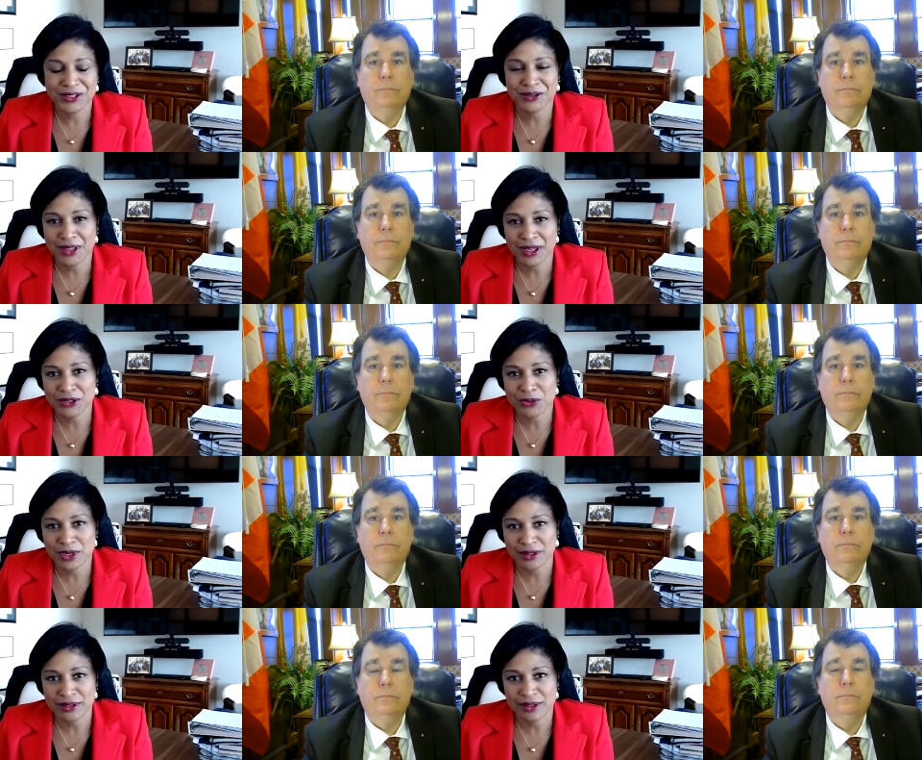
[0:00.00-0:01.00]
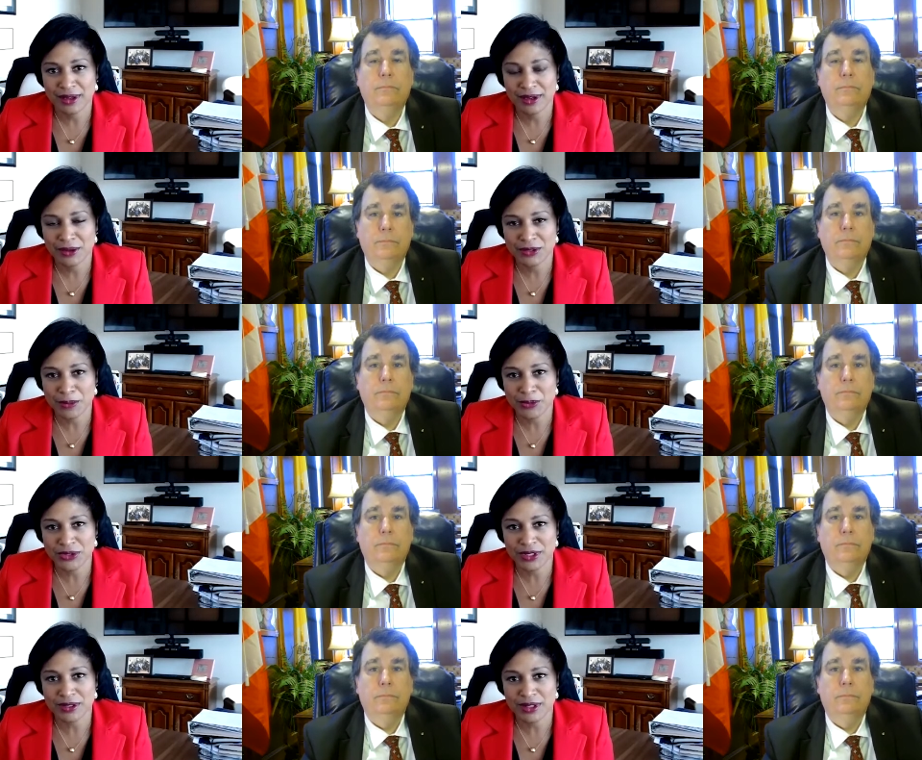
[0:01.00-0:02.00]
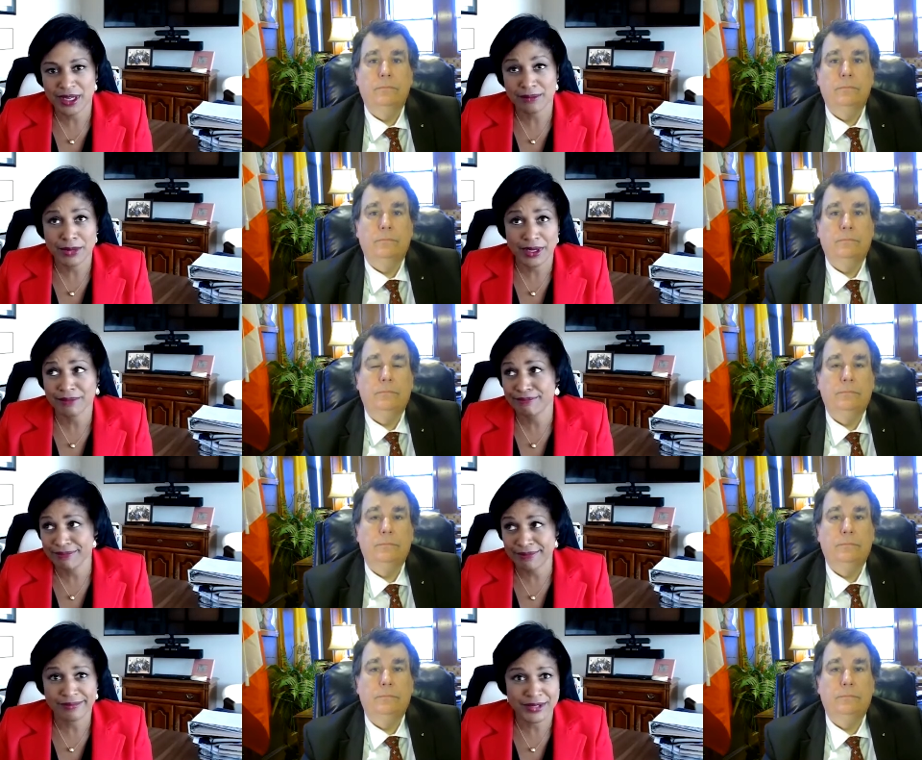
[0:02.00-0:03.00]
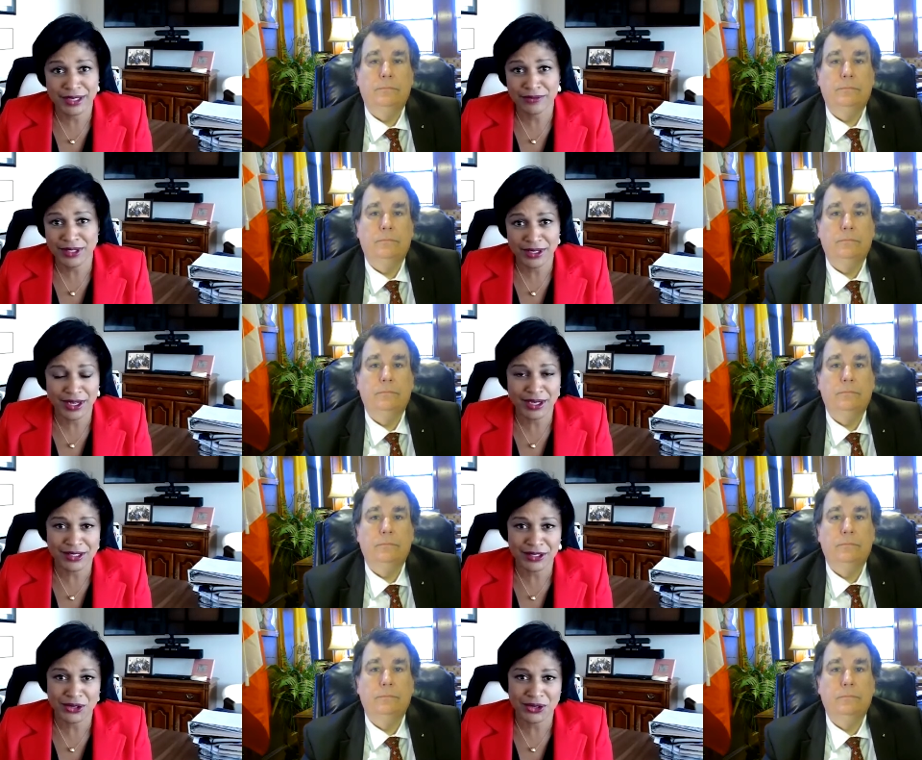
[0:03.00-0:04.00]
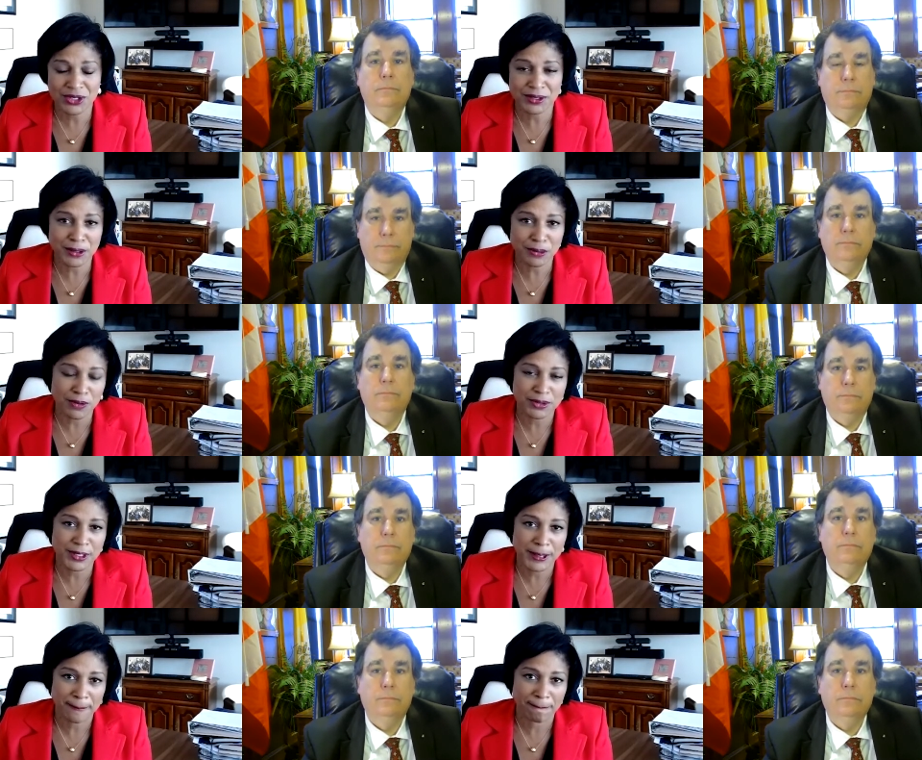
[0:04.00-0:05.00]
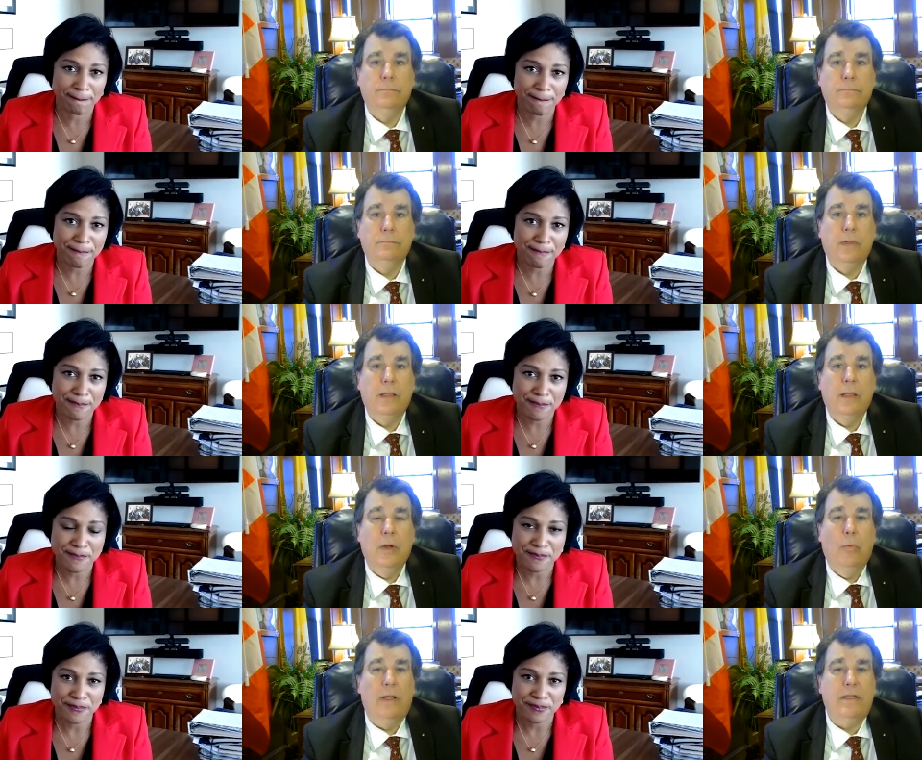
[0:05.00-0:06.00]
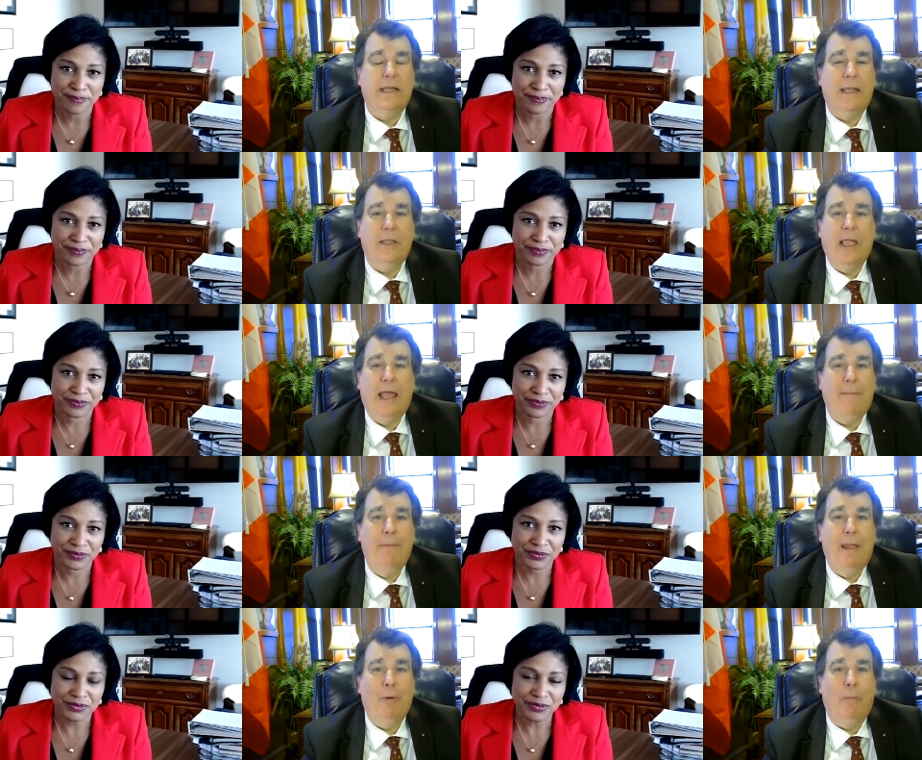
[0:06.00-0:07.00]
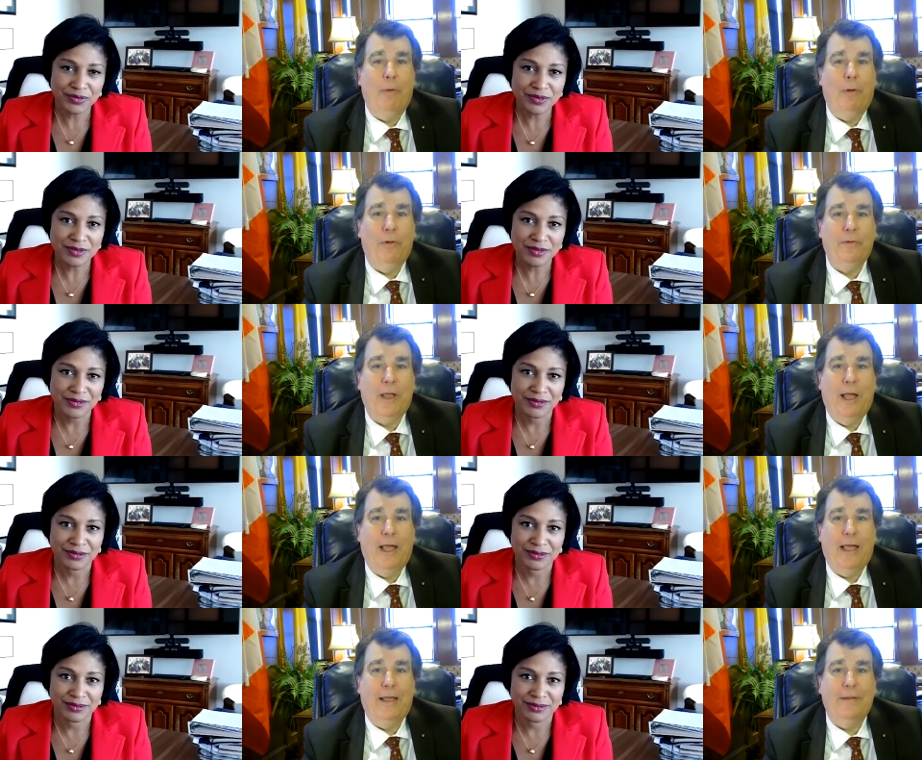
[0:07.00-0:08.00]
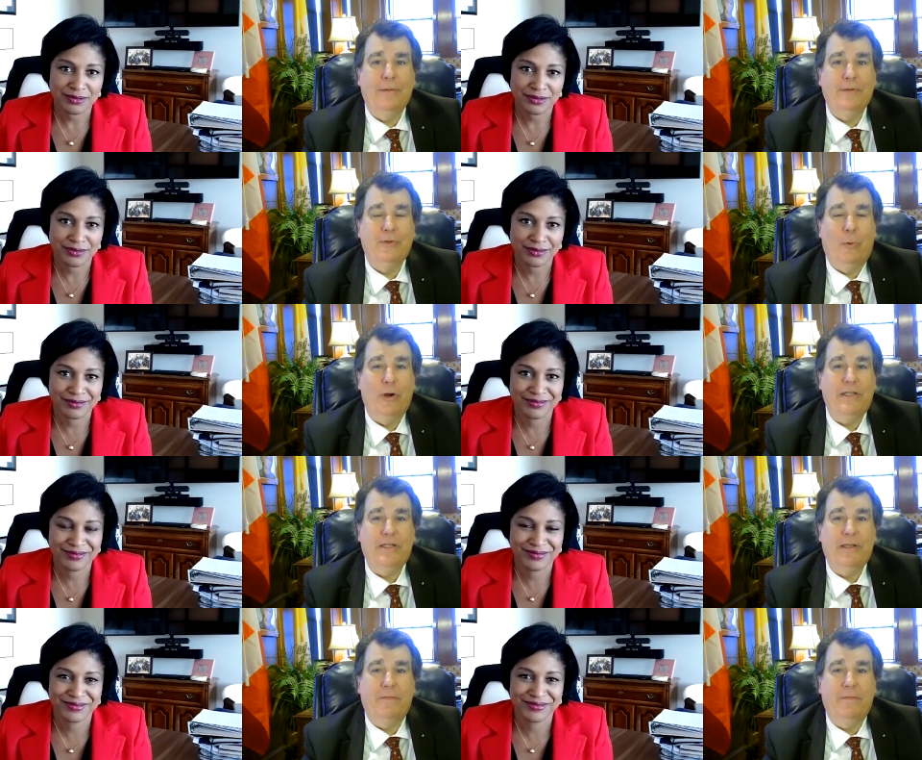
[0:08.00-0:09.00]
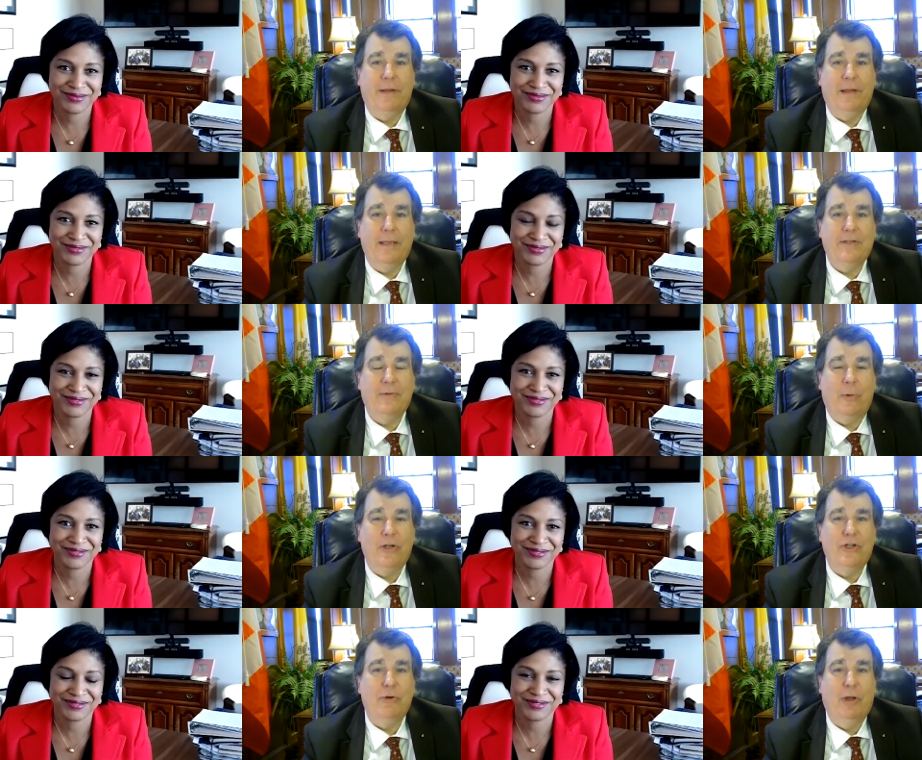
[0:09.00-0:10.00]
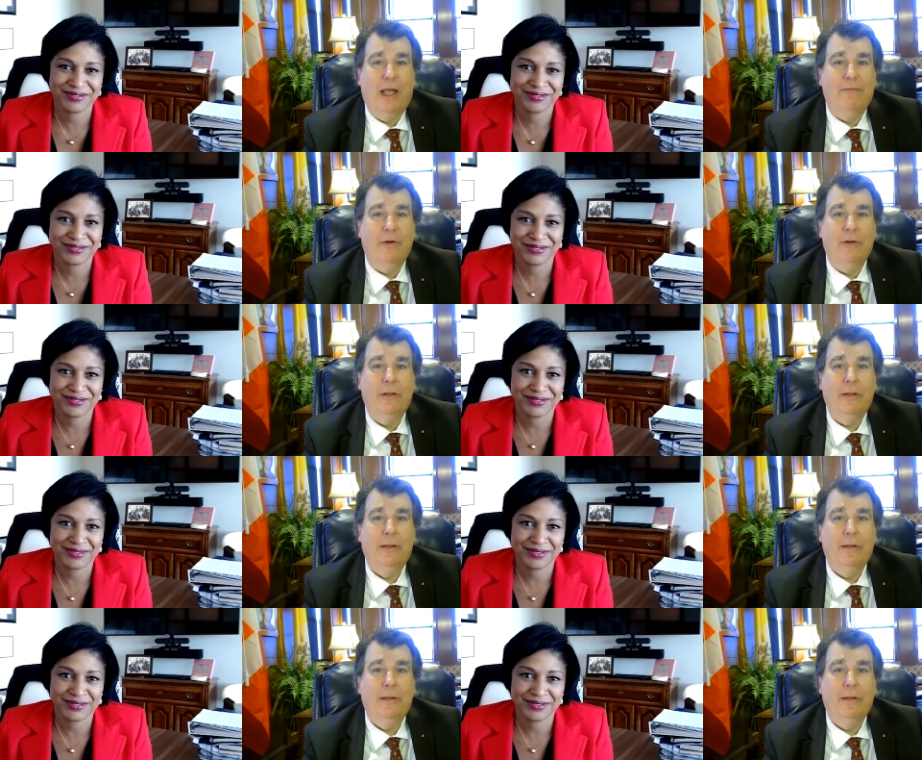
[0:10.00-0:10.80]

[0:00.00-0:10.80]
Speaker 1: to do that as well. And I was able to do that in my 17, 18 years at WMC.
Speaker 2: What uh, you got any memorable uh, stories of uh, stories you covered?